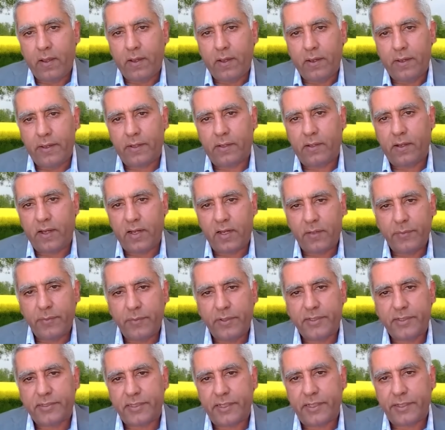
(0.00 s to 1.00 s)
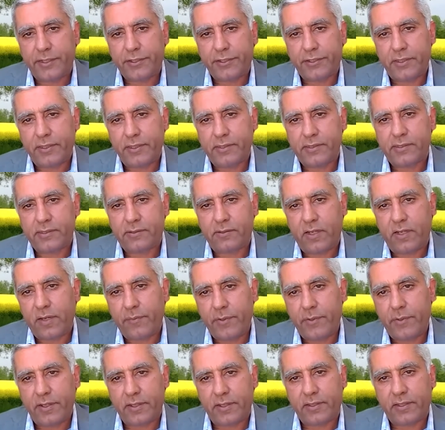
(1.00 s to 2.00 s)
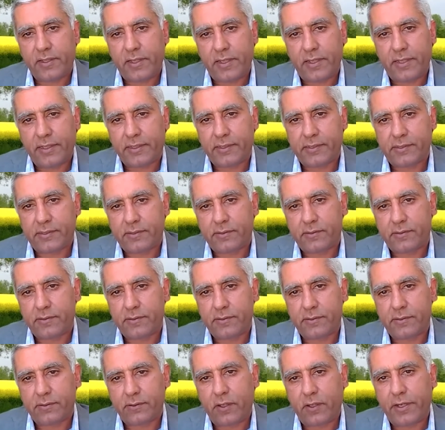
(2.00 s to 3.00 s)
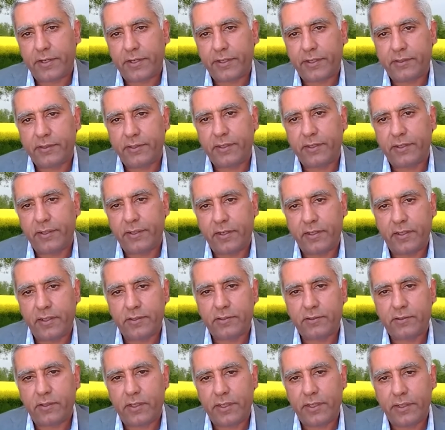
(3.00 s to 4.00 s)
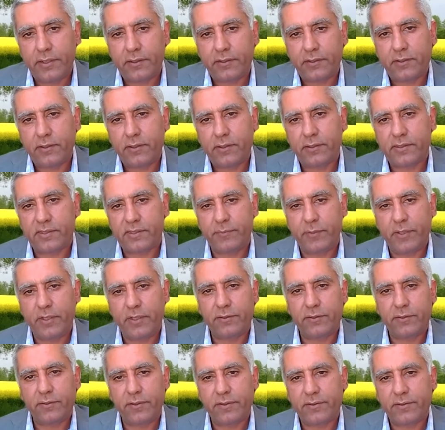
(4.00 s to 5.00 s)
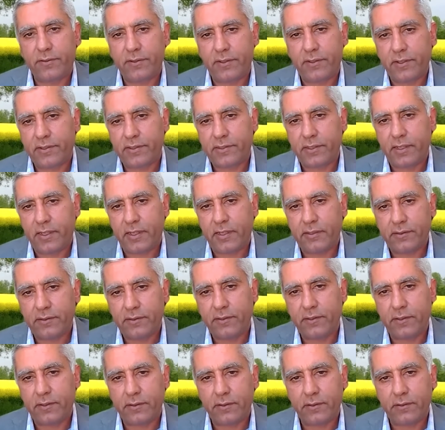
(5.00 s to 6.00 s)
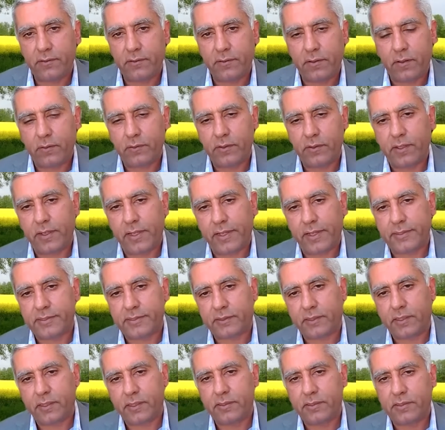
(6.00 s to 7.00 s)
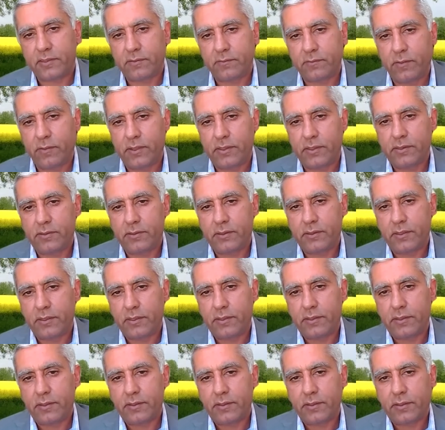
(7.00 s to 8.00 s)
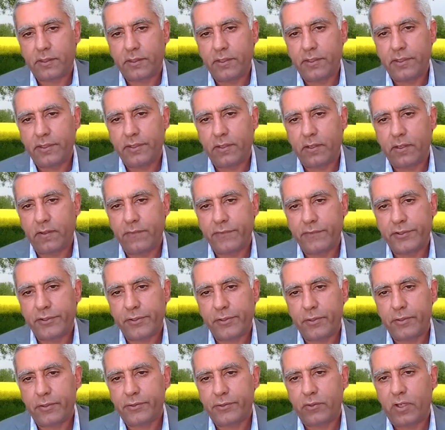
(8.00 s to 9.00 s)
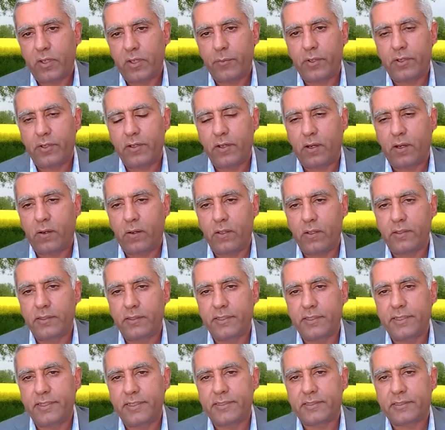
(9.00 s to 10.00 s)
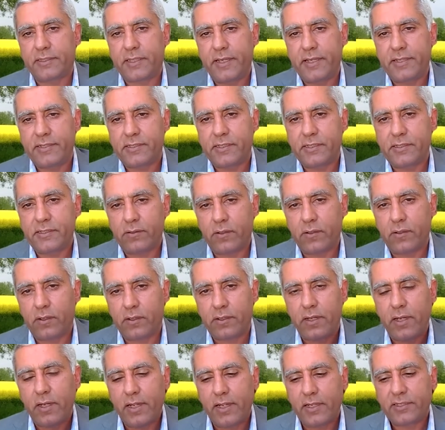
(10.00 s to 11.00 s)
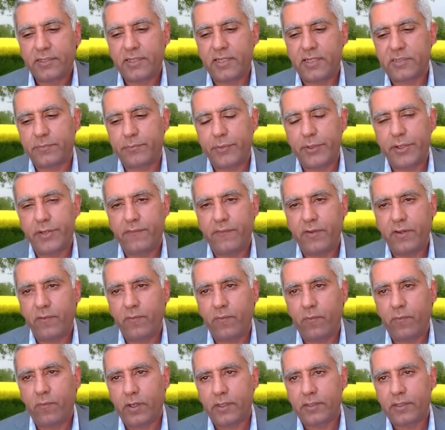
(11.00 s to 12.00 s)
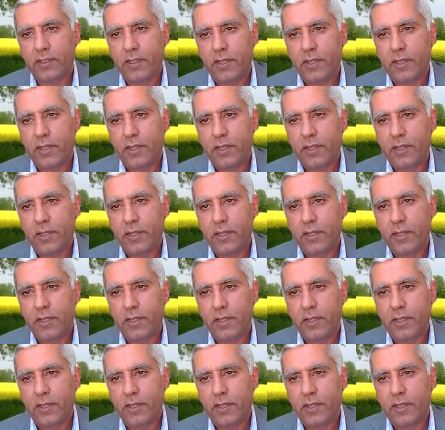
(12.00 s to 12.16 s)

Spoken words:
economic sanctions, cyber attacks, targeting Iranian scientists, military threats, and the last case was the killing of General Soleimani. All these cases are just briefly what